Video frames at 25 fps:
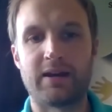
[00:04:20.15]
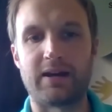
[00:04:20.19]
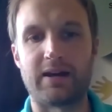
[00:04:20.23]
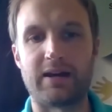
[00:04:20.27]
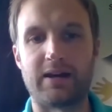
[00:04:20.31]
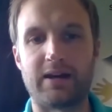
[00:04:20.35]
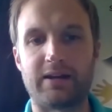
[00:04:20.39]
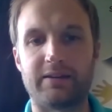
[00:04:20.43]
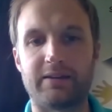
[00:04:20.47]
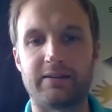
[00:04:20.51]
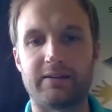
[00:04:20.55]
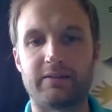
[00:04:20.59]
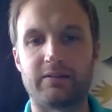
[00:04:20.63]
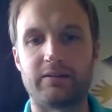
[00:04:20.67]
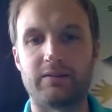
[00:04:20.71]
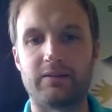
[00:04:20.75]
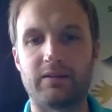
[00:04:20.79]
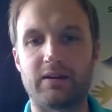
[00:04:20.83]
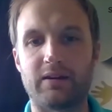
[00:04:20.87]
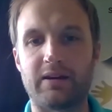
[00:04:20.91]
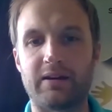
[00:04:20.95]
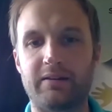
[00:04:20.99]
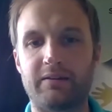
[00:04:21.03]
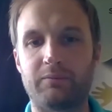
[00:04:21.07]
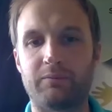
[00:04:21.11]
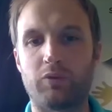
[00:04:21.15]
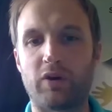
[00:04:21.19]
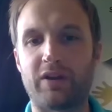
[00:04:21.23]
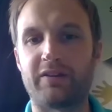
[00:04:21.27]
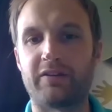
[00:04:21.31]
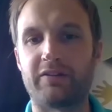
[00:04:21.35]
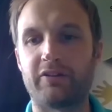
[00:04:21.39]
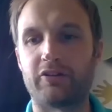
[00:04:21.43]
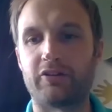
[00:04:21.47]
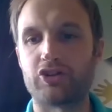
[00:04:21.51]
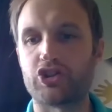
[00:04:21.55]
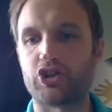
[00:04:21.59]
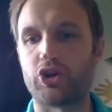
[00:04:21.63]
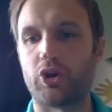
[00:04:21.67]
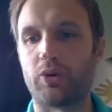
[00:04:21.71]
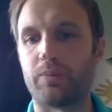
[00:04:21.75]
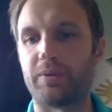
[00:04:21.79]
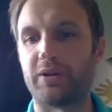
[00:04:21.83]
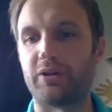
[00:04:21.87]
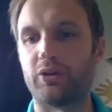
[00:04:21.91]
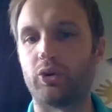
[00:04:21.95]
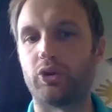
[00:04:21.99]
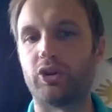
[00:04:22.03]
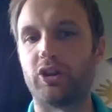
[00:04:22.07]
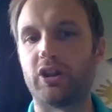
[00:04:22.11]
And whether they're
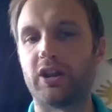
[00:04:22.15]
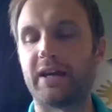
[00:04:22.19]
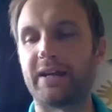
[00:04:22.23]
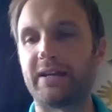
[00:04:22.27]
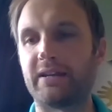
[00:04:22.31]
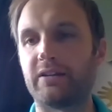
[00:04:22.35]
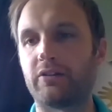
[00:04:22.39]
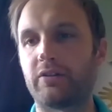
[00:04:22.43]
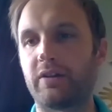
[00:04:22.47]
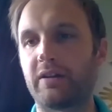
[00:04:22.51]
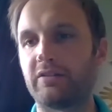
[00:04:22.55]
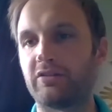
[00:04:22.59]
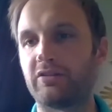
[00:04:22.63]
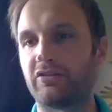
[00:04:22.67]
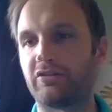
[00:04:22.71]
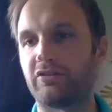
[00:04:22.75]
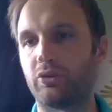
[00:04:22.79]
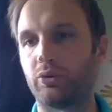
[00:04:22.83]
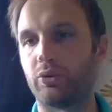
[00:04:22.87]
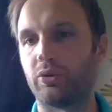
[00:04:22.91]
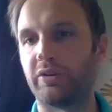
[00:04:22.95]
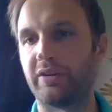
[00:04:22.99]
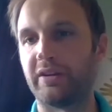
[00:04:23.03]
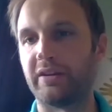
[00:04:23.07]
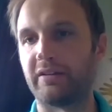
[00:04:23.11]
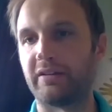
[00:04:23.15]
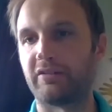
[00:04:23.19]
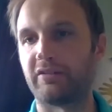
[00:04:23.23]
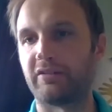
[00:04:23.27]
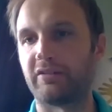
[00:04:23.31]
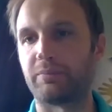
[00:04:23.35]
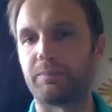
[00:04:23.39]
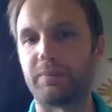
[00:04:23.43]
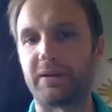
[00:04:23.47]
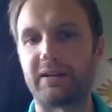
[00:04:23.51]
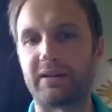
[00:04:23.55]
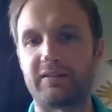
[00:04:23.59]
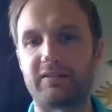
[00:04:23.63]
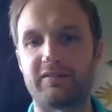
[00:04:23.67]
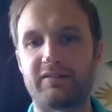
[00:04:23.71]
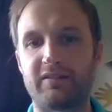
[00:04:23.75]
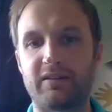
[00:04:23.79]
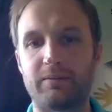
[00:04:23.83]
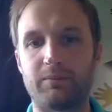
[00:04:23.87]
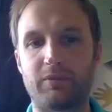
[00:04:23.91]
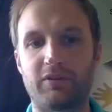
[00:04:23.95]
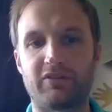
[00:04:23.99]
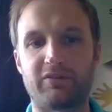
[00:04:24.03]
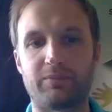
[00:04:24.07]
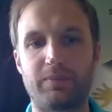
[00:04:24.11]
shopping online or in store, they expect the
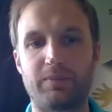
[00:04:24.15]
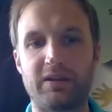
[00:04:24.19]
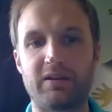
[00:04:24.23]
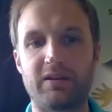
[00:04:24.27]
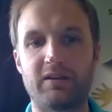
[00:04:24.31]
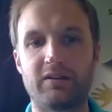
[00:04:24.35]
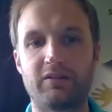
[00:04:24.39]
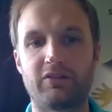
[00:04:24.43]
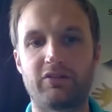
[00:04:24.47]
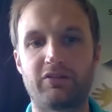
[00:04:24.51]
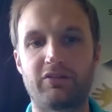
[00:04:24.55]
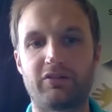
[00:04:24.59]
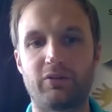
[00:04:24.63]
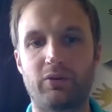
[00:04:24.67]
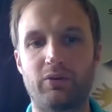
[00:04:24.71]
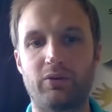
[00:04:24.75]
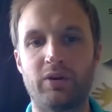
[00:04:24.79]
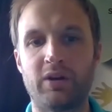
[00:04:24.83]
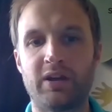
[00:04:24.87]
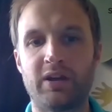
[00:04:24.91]
same experience. So